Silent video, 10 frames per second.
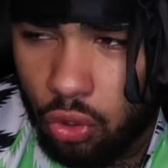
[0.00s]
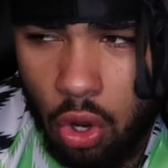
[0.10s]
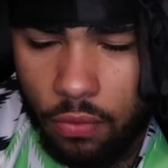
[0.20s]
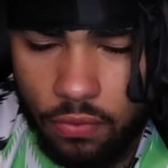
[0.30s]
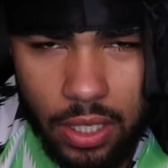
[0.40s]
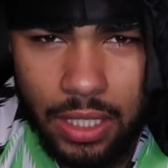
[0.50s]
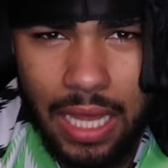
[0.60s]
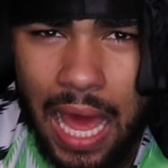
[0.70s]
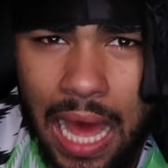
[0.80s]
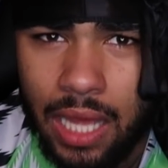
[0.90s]
You got a
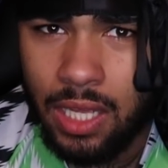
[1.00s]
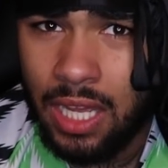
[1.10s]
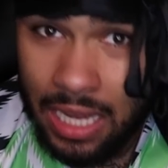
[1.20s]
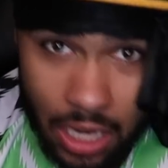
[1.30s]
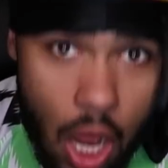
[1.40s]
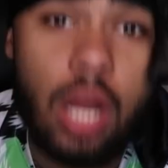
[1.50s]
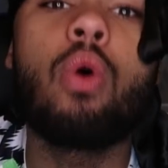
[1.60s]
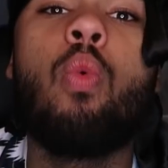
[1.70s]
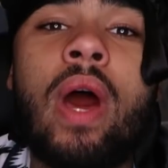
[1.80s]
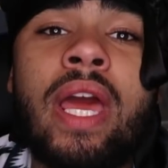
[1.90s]
fucking hat,
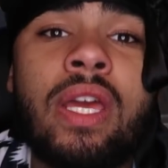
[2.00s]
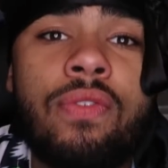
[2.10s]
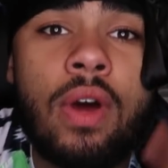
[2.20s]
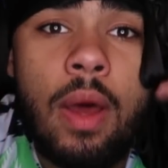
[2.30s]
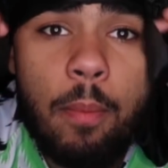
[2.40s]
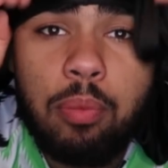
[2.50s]
color wave,